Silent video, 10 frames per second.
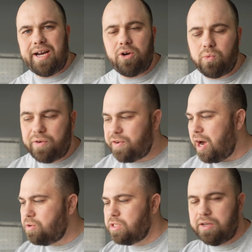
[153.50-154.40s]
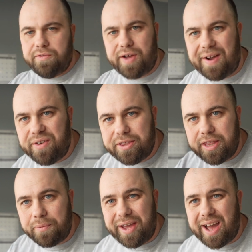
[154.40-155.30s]
did a rough count of everything
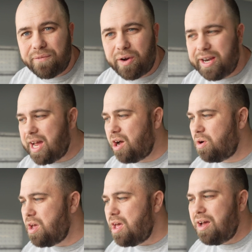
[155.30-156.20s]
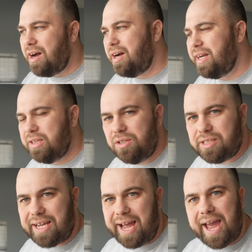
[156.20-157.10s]
that we have right now. It looks
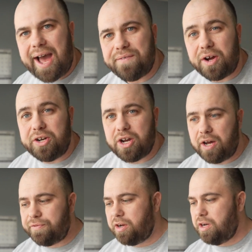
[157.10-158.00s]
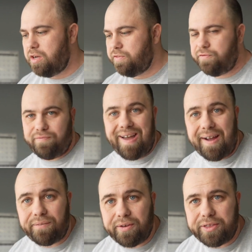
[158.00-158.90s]
like I have enough of
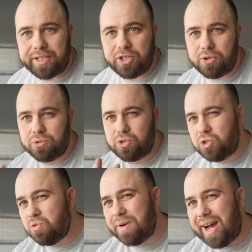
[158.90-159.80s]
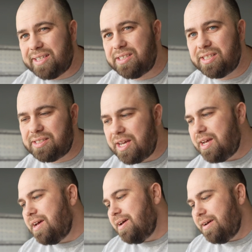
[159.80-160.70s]
everything to do 2 boxes.
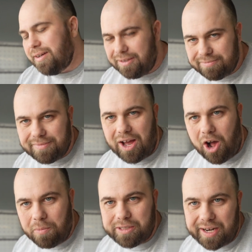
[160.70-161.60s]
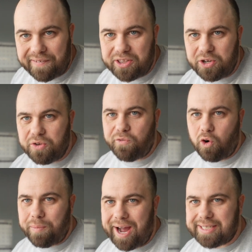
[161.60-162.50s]
Almost had everything to do
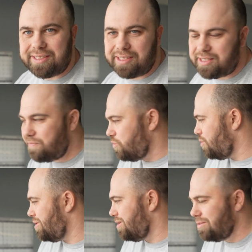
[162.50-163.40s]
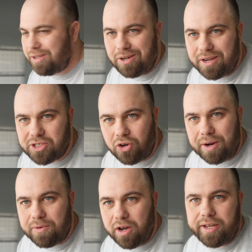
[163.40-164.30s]
4 boxes except for the cookies and
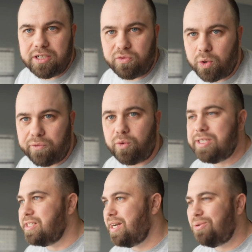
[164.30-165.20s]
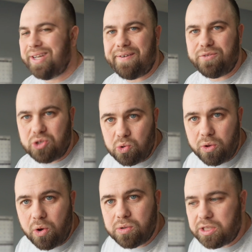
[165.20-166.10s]
cream cookies. For whatever reason, I only have 2
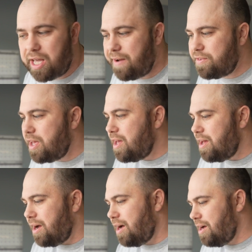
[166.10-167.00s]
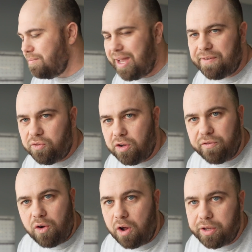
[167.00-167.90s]
of those left, handful of
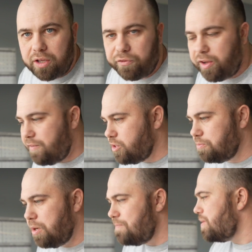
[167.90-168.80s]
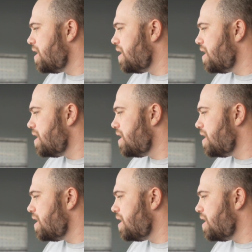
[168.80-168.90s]
all the other flavors, but